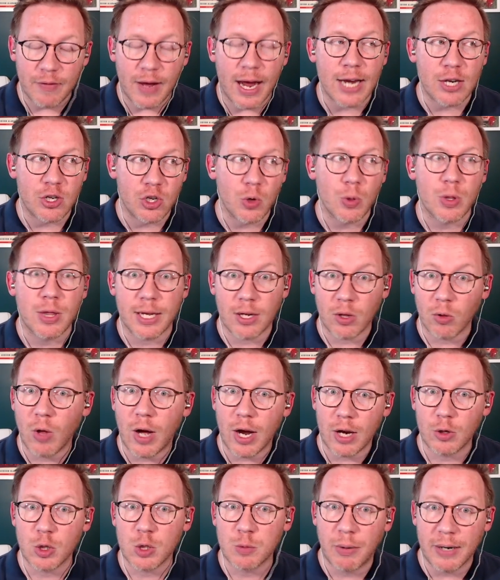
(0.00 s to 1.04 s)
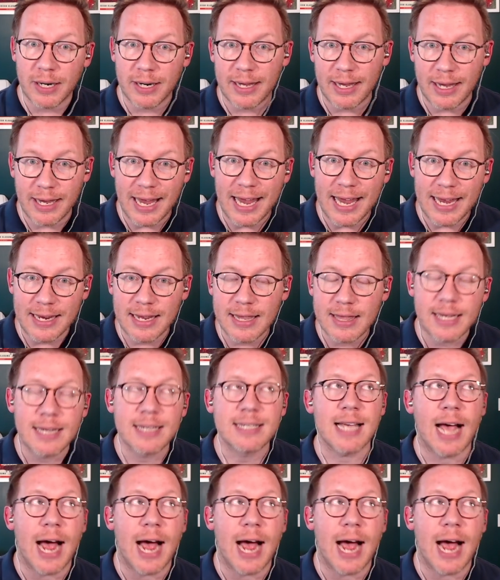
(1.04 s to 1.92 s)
I do think a lot of those played into this.